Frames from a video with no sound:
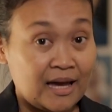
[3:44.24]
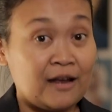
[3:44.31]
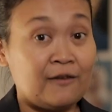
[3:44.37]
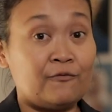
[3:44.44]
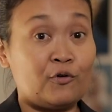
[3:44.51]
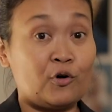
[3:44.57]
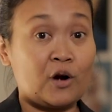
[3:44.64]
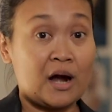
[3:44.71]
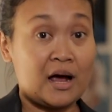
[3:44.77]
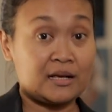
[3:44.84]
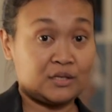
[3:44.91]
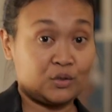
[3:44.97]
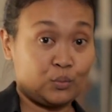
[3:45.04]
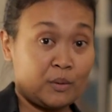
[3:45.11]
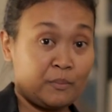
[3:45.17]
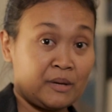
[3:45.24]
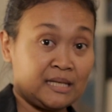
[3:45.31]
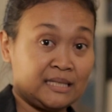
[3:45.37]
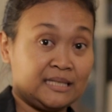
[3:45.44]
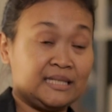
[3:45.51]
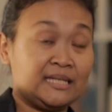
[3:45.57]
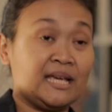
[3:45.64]
and for us
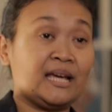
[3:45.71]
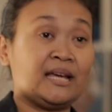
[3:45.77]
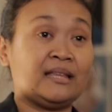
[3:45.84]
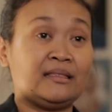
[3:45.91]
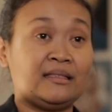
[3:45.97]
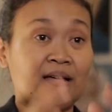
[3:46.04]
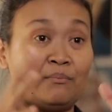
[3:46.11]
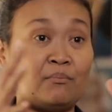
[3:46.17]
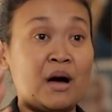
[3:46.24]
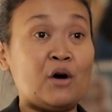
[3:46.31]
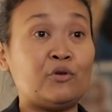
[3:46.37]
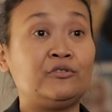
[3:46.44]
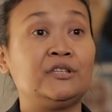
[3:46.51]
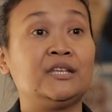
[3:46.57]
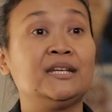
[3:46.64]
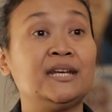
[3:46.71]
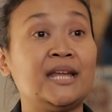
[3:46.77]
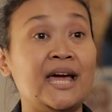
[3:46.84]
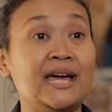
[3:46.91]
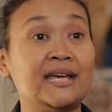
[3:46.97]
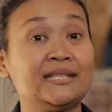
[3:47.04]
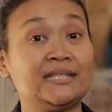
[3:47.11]
women seeing the
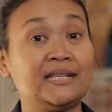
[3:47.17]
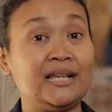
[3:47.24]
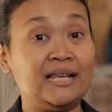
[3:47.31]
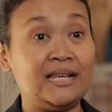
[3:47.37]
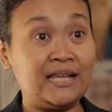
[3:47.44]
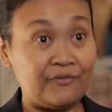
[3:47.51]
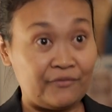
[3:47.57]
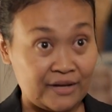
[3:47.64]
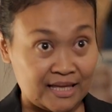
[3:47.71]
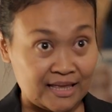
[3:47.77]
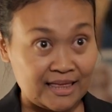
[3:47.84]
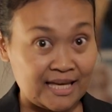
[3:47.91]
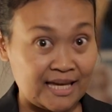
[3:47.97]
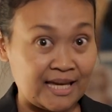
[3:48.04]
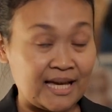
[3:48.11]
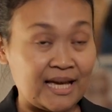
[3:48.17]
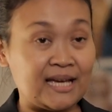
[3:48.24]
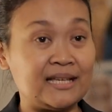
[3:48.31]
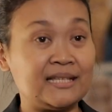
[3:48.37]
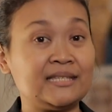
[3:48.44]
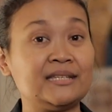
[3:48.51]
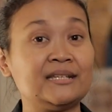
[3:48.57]
mountain as a living thing,
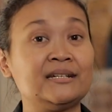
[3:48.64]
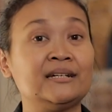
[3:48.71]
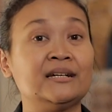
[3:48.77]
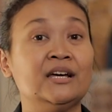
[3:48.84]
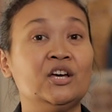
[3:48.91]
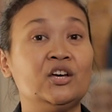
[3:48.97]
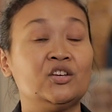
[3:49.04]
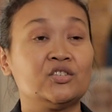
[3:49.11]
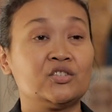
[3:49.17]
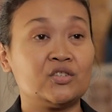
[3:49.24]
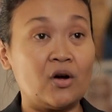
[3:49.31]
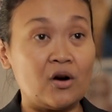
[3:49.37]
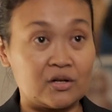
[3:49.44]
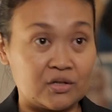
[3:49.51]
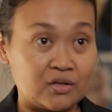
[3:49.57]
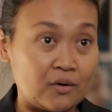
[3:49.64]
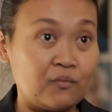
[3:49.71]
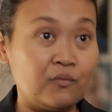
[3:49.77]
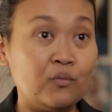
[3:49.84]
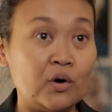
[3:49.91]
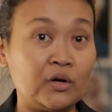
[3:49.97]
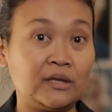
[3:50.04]
as a source of
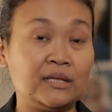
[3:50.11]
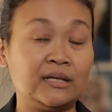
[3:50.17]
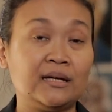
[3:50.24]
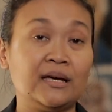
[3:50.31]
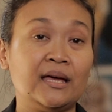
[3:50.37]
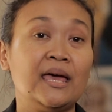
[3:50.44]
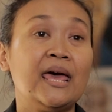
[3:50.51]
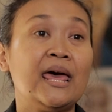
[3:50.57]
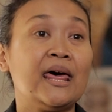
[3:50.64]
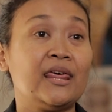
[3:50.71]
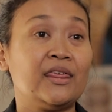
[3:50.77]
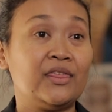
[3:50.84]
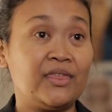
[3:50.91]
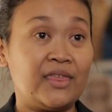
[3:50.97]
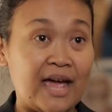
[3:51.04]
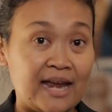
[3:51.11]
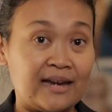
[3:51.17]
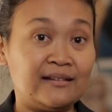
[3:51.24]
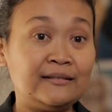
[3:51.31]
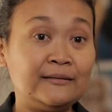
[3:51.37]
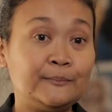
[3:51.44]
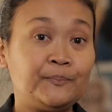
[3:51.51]
water,
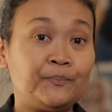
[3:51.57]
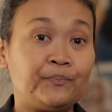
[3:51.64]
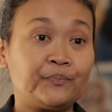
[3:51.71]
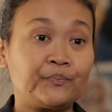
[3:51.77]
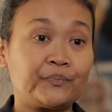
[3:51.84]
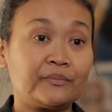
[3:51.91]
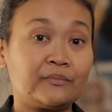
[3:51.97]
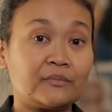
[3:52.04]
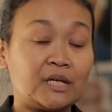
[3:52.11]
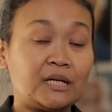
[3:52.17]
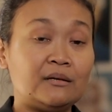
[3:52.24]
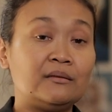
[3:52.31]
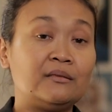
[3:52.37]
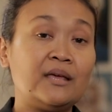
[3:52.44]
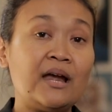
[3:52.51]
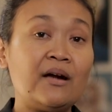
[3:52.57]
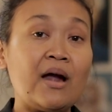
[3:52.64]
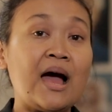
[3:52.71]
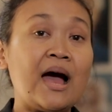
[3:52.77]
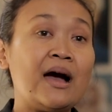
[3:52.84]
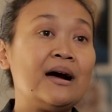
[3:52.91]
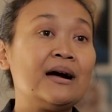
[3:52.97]
then
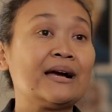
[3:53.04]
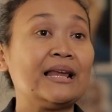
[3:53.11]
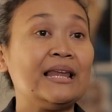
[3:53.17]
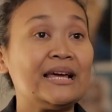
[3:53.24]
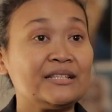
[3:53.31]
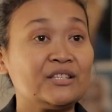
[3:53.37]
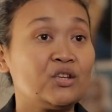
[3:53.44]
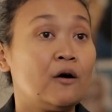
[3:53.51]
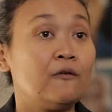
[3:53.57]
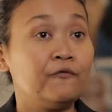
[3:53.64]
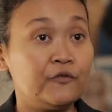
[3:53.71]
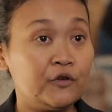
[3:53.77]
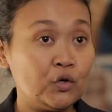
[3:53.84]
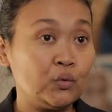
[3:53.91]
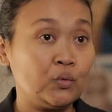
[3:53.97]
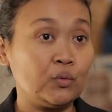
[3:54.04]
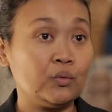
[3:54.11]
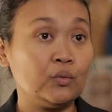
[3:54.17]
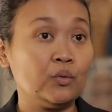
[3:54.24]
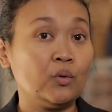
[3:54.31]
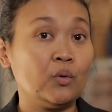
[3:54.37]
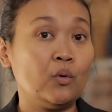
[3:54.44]
there are a class of view,
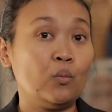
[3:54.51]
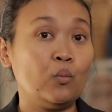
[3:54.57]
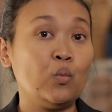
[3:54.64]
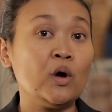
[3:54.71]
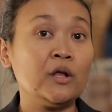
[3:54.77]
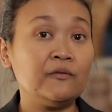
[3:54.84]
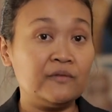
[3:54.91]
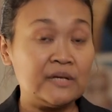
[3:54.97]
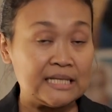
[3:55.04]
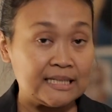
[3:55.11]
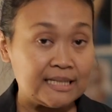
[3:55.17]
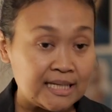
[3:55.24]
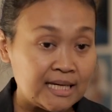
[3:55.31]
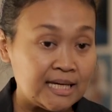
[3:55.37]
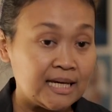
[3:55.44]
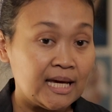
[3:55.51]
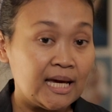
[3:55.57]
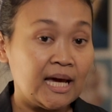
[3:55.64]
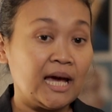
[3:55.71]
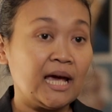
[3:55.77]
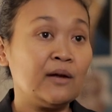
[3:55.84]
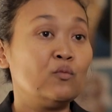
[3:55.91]
what we
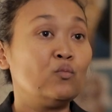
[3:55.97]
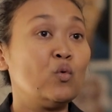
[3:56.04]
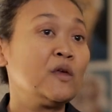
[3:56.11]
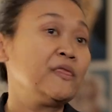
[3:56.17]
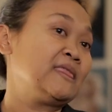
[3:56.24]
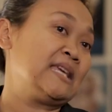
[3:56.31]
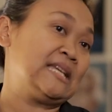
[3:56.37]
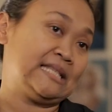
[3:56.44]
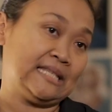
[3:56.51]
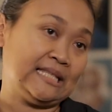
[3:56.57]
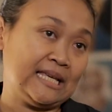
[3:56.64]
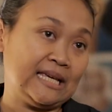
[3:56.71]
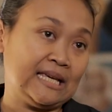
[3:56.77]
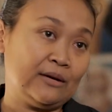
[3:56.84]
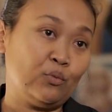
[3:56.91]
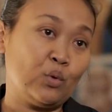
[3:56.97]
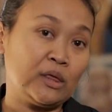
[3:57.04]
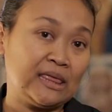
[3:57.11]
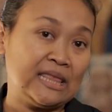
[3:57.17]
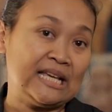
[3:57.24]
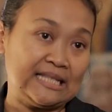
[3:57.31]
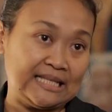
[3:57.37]
see and what they say,
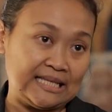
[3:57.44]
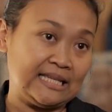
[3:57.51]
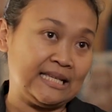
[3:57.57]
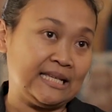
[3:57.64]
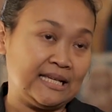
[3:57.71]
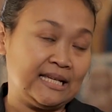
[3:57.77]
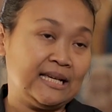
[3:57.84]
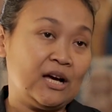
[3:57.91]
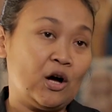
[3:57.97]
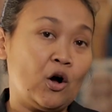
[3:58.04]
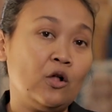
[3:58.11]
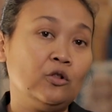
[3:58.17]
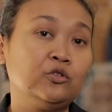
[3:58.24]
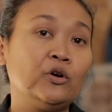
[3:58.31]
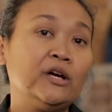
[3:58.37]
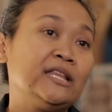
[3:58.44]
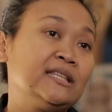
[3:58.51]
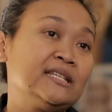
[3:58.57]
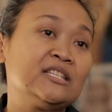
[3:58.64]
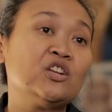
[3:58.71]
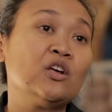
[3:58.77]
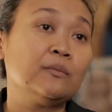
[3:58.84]
what they see. Although it
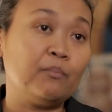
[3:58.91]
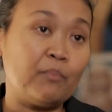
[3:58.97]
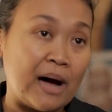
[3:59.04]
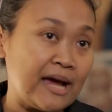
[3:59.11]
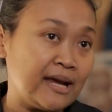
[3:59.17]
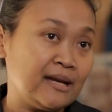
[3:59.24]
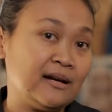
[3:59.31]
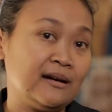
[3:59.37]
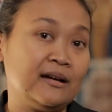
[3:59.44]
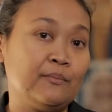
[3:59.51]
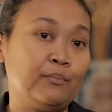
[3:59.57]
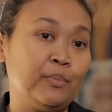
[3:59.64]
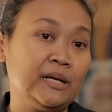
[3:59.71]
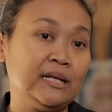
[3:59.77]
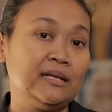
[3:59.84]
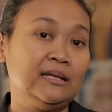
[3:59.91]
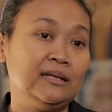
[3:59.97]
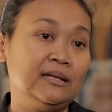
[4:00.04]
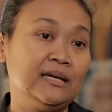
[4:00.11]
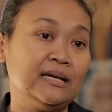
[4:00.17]
is not binary, but